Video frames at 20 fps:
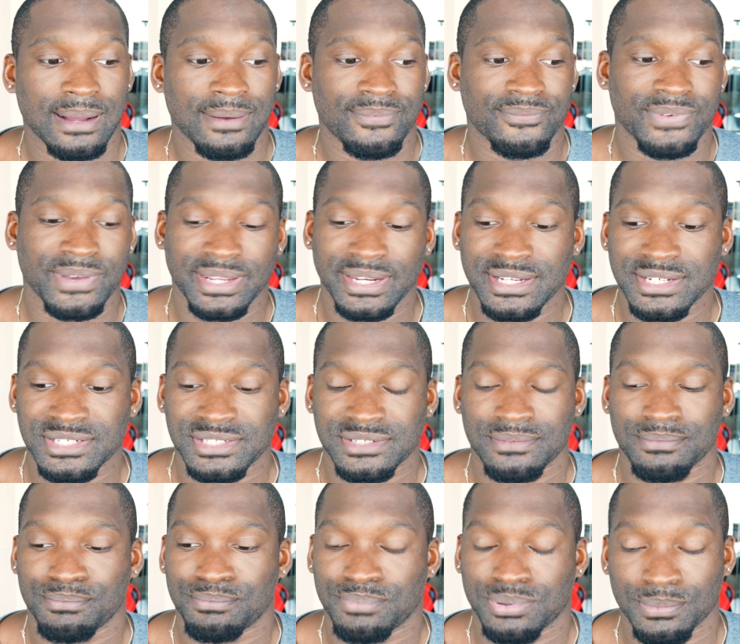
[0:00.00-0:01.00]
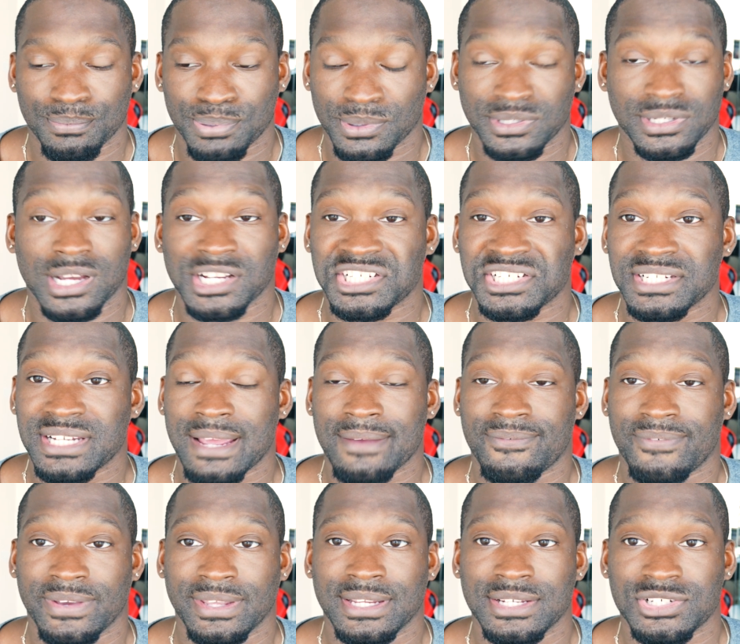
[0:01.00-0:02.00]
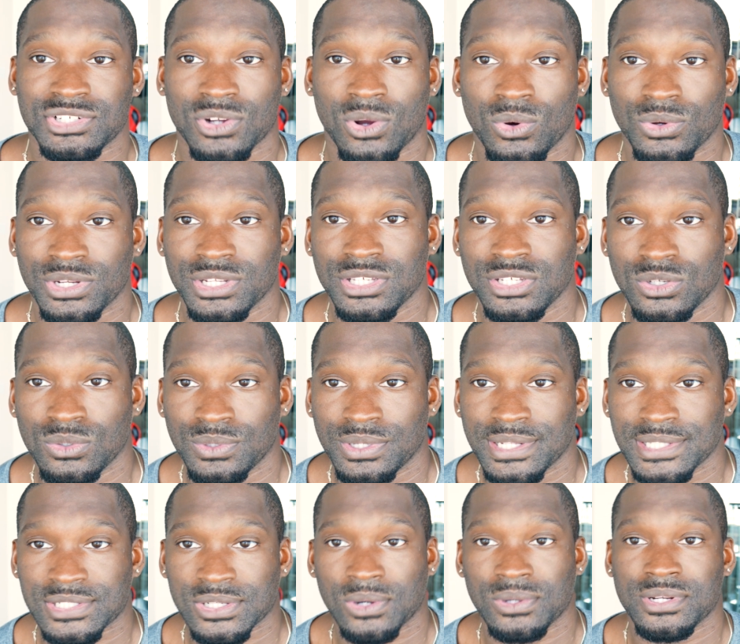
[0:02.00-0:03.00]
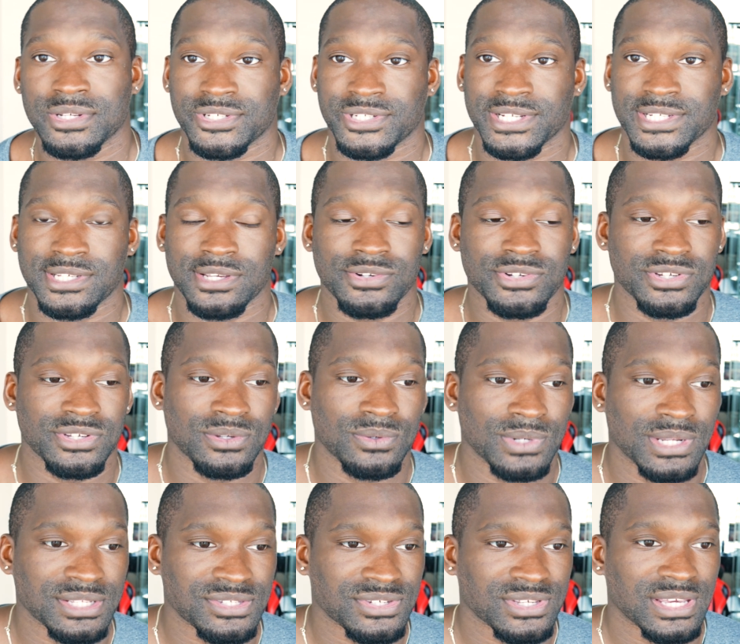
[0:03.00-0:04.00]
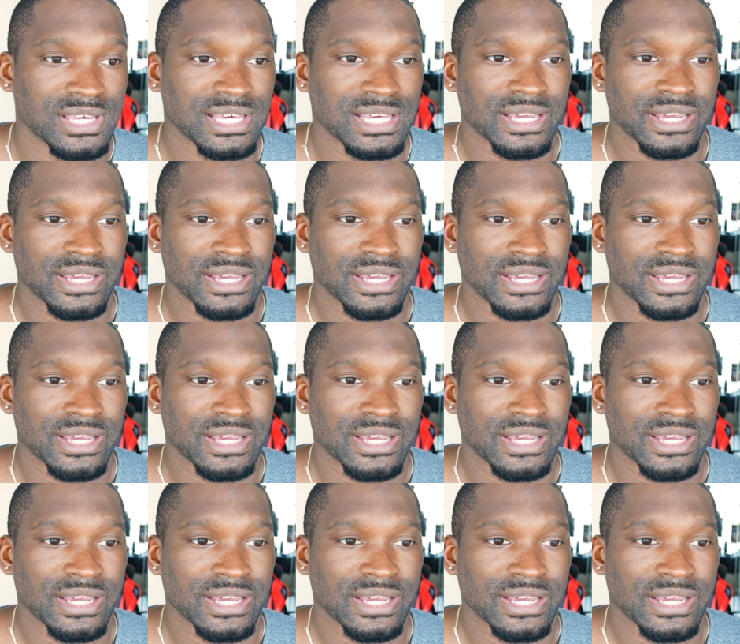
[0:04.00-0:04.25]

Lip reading: finished production that finished on the units, on the 600 units.